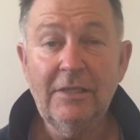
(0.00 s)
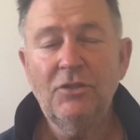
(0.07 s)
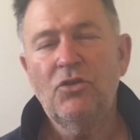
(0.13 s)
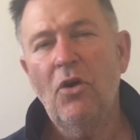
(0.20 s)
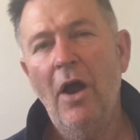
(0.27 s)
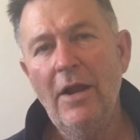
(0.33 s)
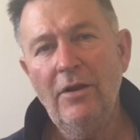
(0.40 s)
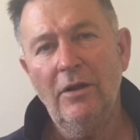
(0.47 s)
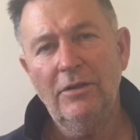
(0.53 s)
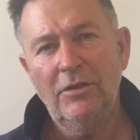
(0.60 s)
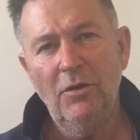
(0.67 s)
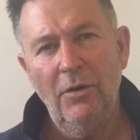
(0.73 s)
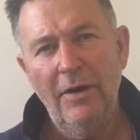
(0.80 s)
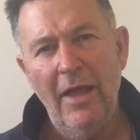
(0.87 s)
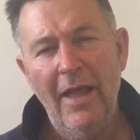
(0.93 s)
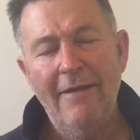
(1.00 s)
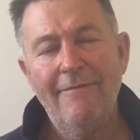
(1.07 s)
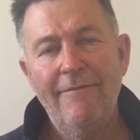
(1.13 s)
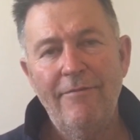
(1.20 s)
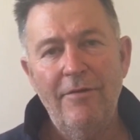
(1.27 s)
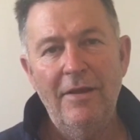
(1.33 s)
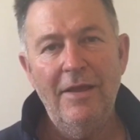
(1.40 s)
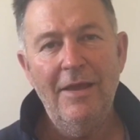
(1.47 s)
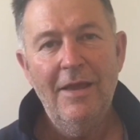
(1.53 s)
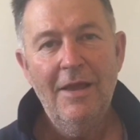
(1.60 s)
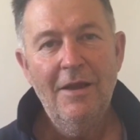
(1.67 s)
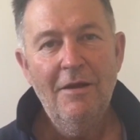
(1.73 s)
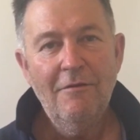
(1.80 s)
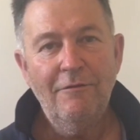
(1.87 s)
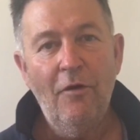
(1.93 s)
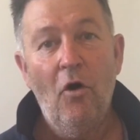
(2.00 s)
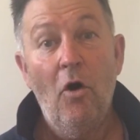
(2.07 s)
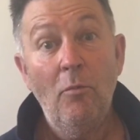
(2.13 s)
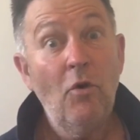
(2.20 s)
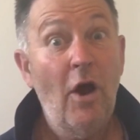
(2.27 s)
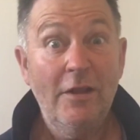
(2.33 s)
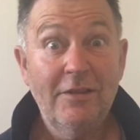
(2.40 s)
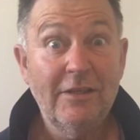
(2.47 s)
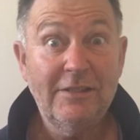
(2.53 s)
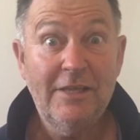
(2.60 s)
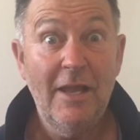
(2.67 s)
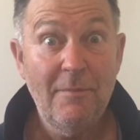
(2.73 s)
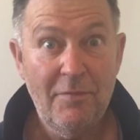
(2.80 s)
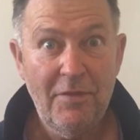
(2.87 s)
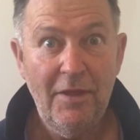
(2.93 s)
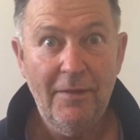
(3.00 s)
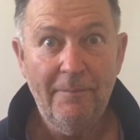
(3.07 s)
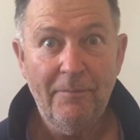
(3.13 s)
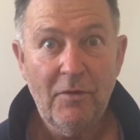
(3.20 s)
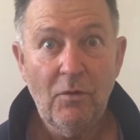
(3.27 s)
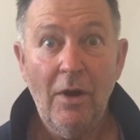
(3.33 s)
And try not to, on every form, write the same thing.